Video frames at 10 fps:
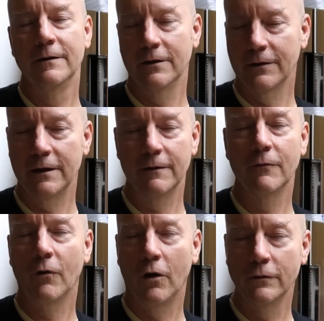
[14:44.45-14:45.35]
you know,
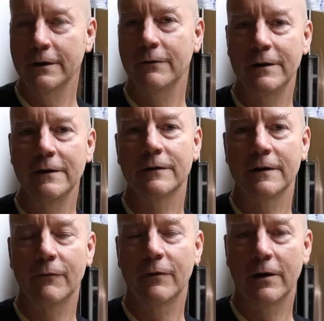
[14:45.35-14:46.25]
the only
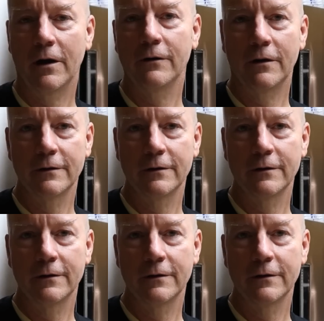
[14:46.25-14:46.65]
reason that we all